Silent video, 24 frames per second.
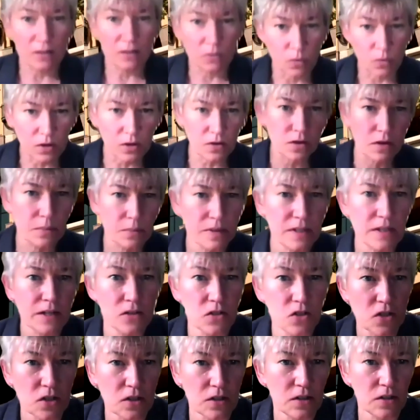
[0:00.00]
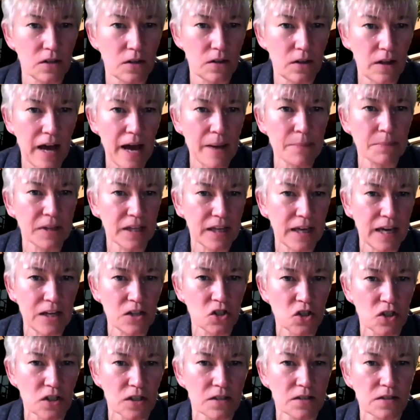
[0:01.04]
What are the potential
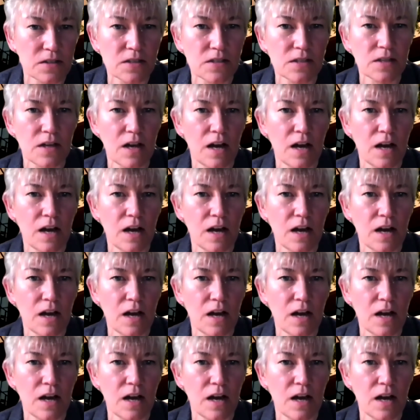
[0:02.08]
applications?